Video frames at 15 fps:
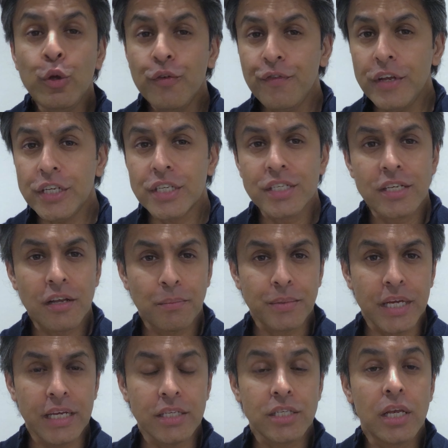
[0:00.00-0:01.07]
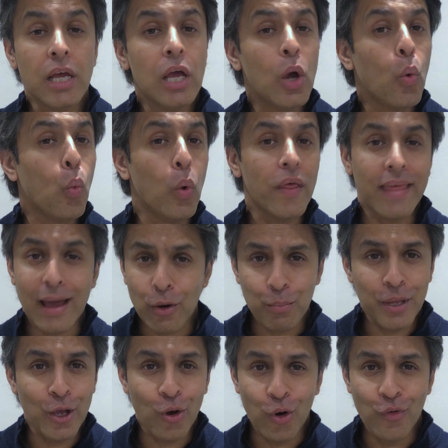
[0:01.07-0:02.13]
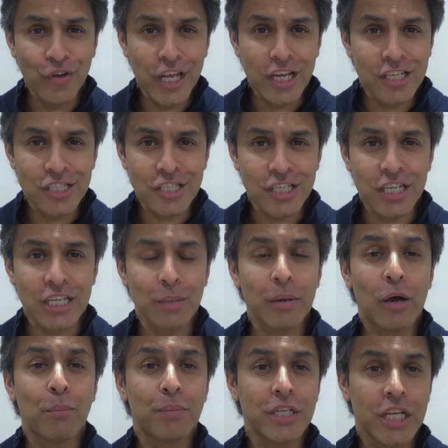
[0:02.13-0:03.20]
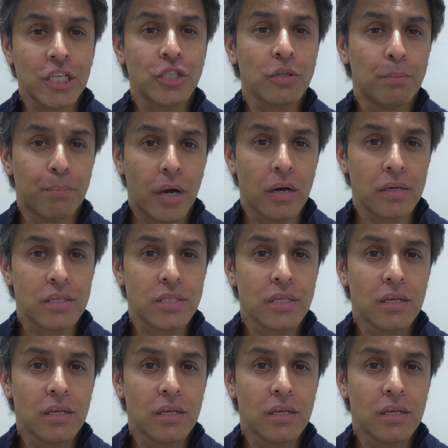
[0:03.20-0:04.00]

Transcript: new features and updates without being overly concerned about potential bugs